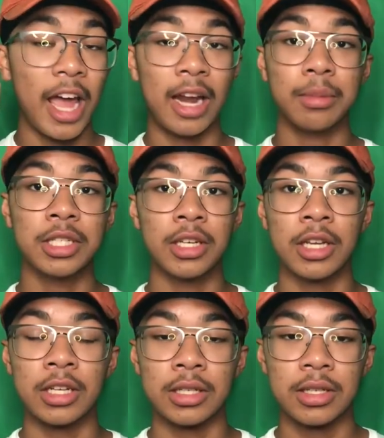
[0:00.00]
And I'm telling
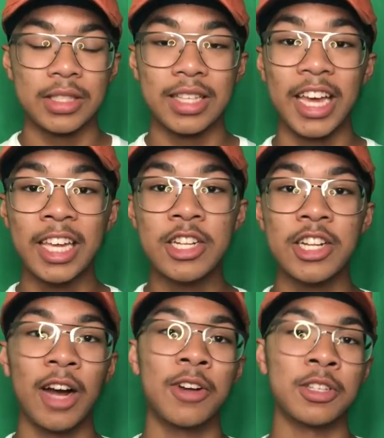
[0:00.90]
you this, taking
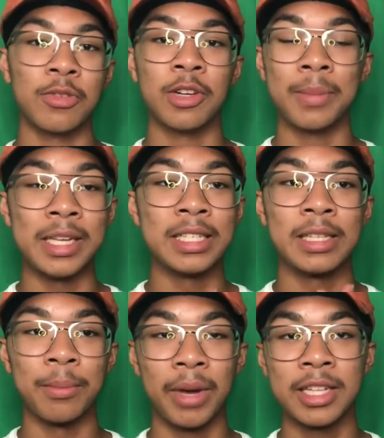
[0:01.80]
showers in the Philippines is the
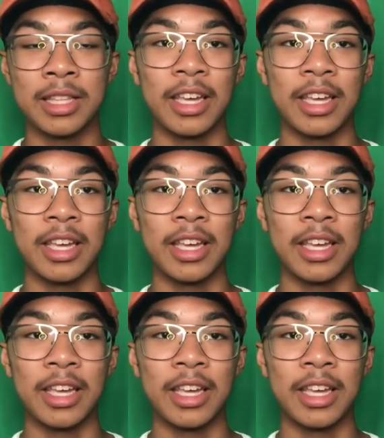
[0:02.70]
best thing